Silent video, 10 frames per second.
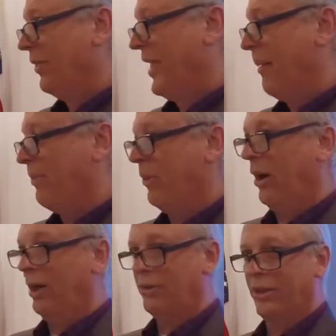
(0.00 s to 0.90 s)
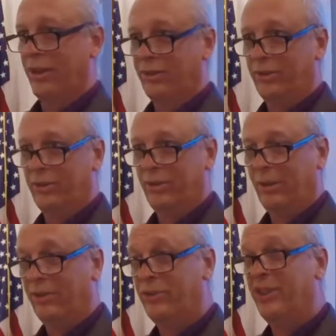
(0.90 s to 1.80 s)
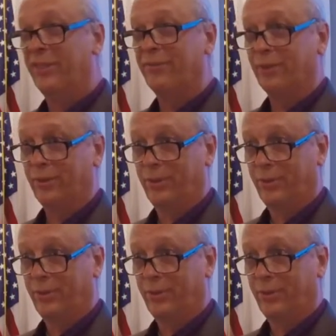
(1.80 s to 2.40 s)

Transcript: That process is different.